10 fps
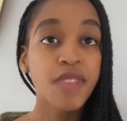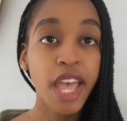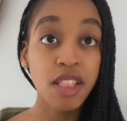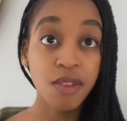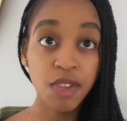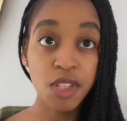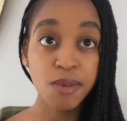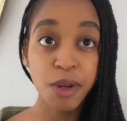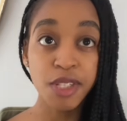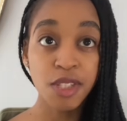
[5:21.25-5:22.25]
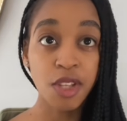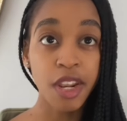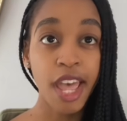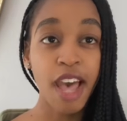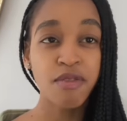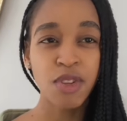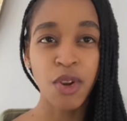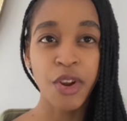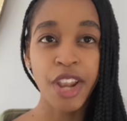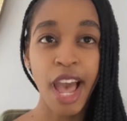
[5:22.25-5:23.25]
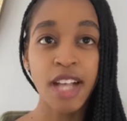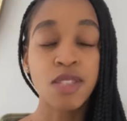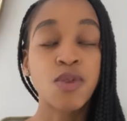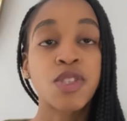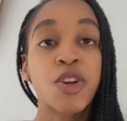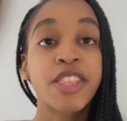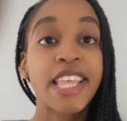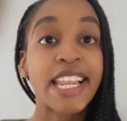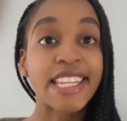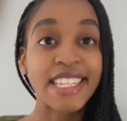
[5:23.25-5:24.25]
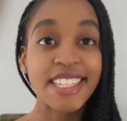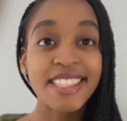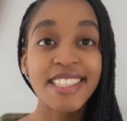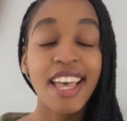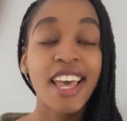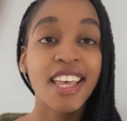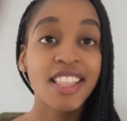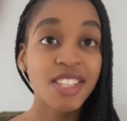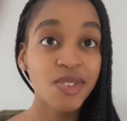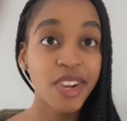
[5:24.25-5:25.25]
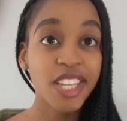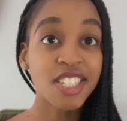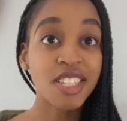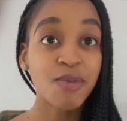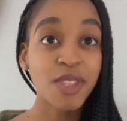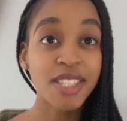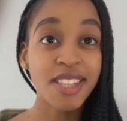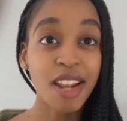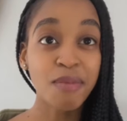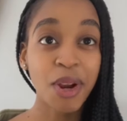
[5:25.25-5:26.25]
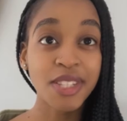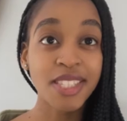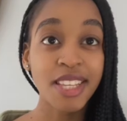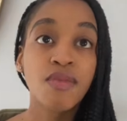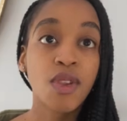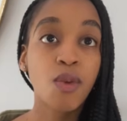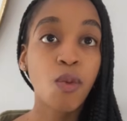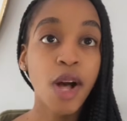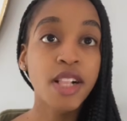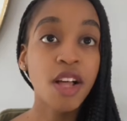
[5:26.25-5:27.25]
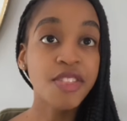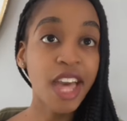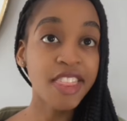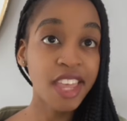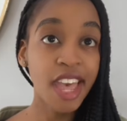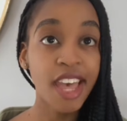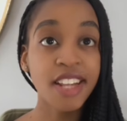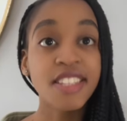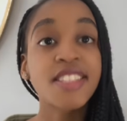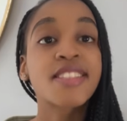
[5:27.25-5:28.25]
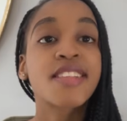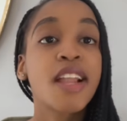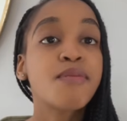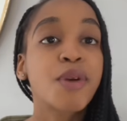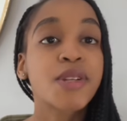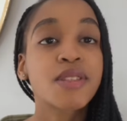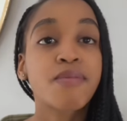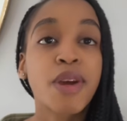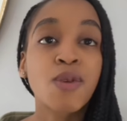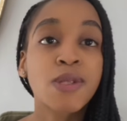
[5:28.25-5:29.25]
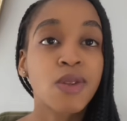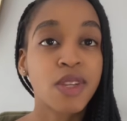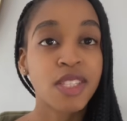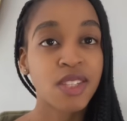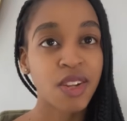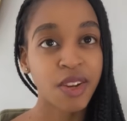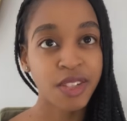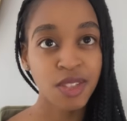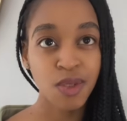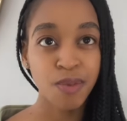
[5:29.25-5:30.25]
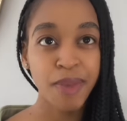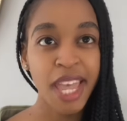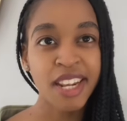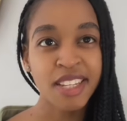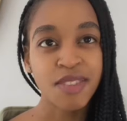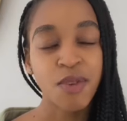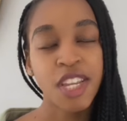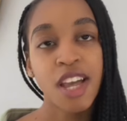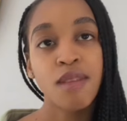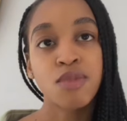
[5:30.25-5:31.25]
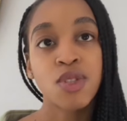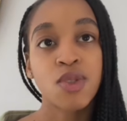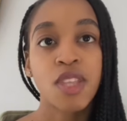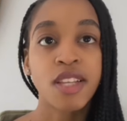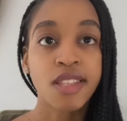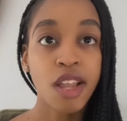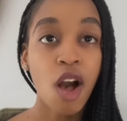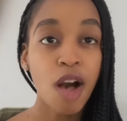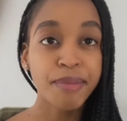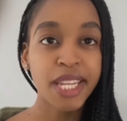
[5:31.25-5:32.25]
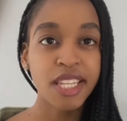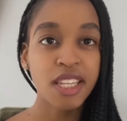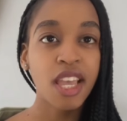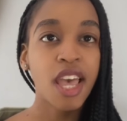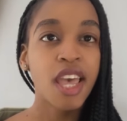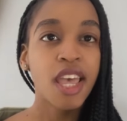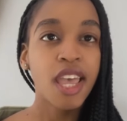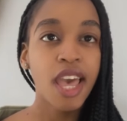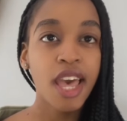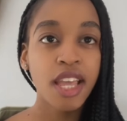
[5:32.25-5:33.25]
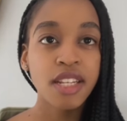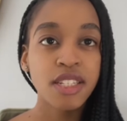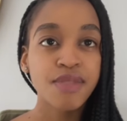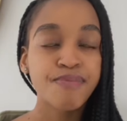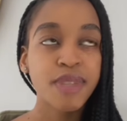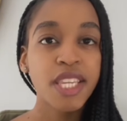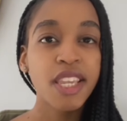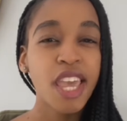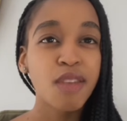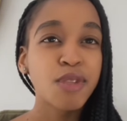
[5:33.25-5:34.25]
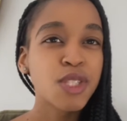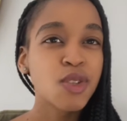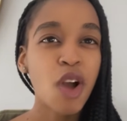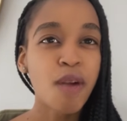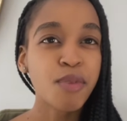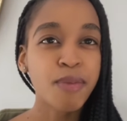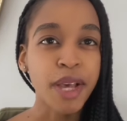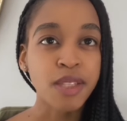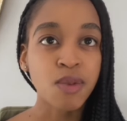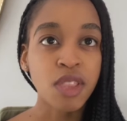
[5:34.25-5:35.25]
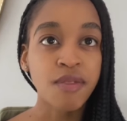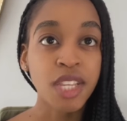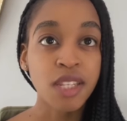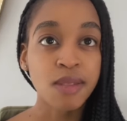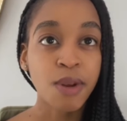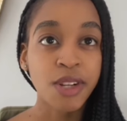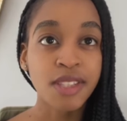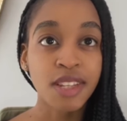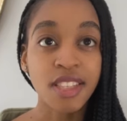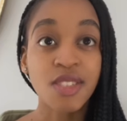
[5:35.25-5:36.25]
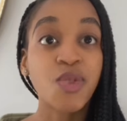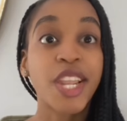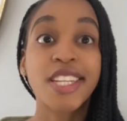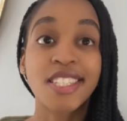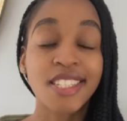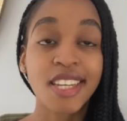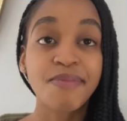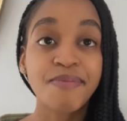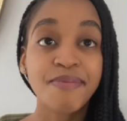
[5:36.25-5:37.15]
And the Venus person is going to have to learn how to assert their needs in this relationship with the Sun person, while on the other hand, the Sun person might also need to learn to bend when it comes to things like harmony and being able to compromise with the Venus person in this relationship.